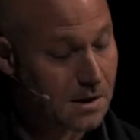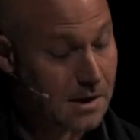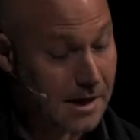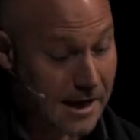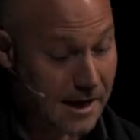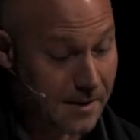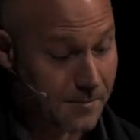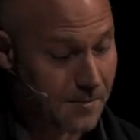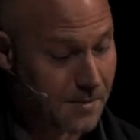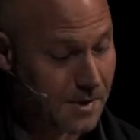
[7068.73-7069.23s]

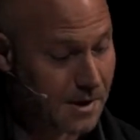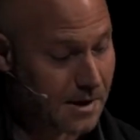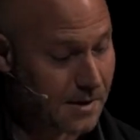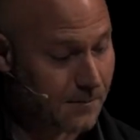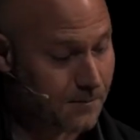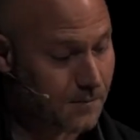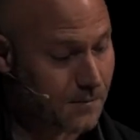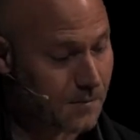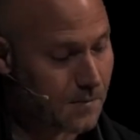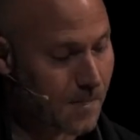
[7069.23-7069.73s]

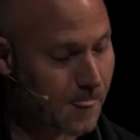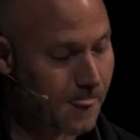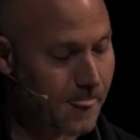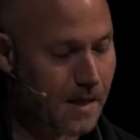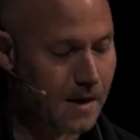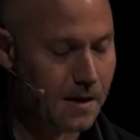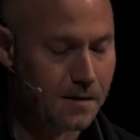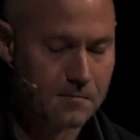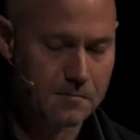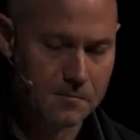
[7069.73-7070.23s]
I'm
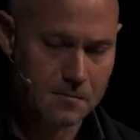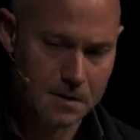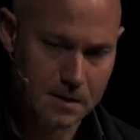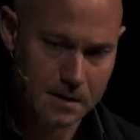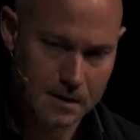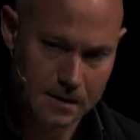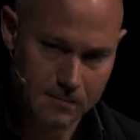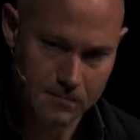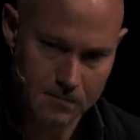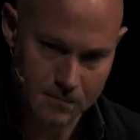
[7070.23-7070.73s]

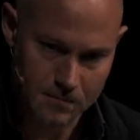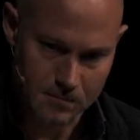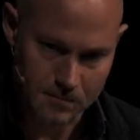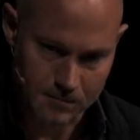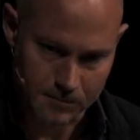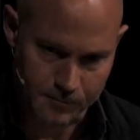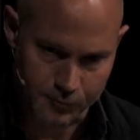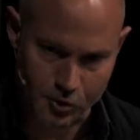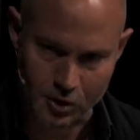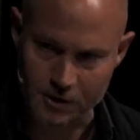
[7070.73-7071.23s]

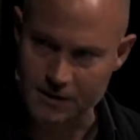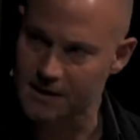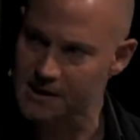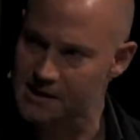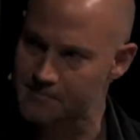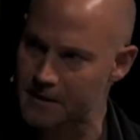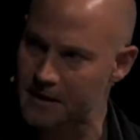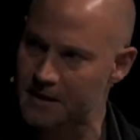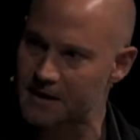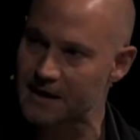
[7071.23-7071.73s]
broadly
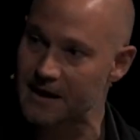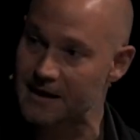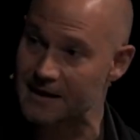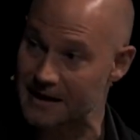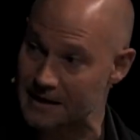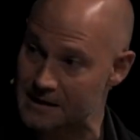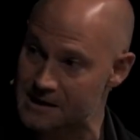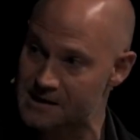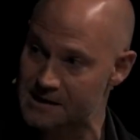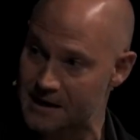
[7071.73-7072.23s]
speaking
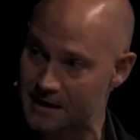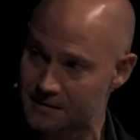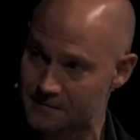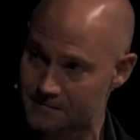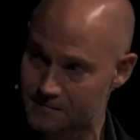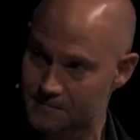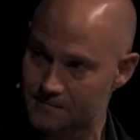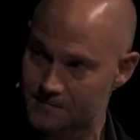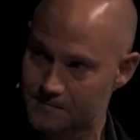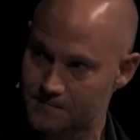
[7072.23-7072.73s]
against that,
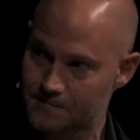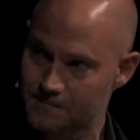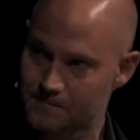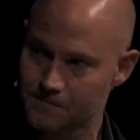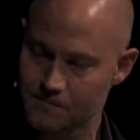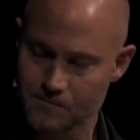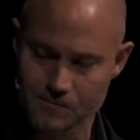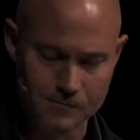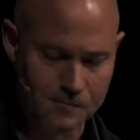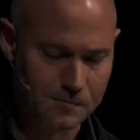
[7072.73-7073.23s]

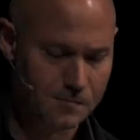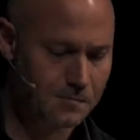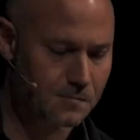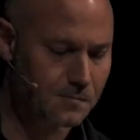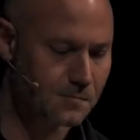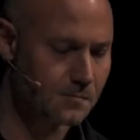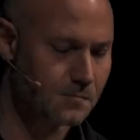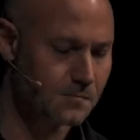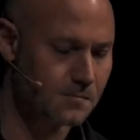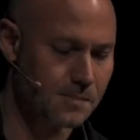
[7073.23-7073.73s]

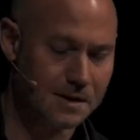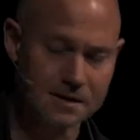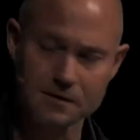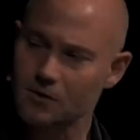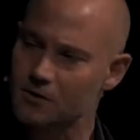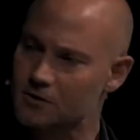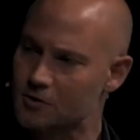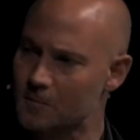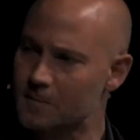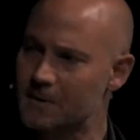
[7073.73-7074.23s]
but
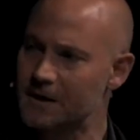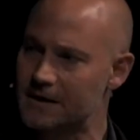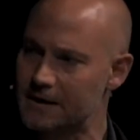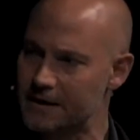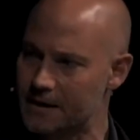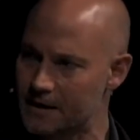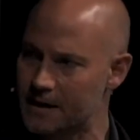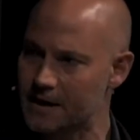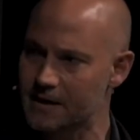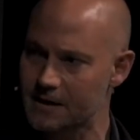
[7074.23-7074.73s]
not
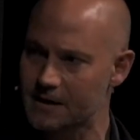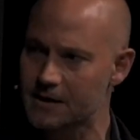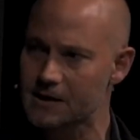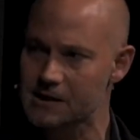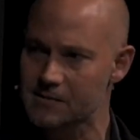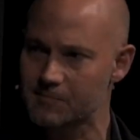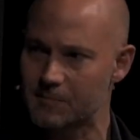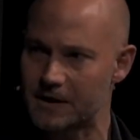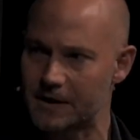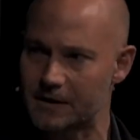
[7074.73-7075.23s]
completely, and I can
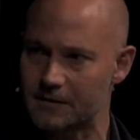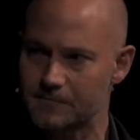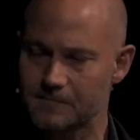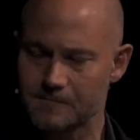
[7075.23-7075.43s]
explain.